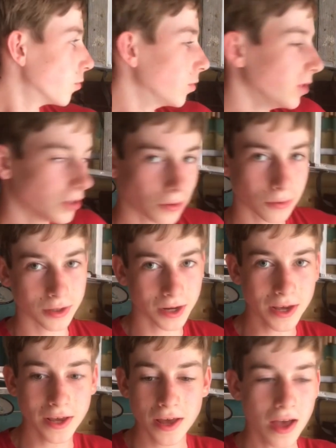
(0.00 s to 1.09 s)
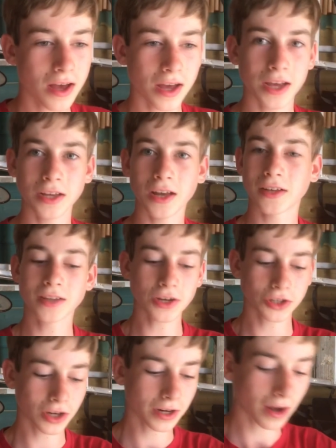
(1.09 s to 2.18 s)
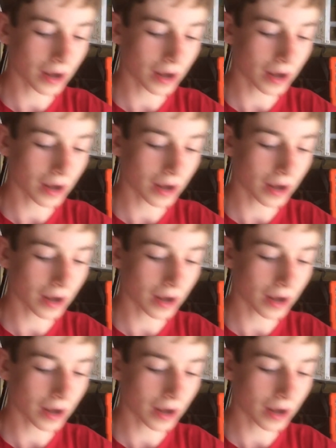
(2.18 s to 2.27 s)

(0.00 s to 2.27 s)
all these tools in here. Essentially I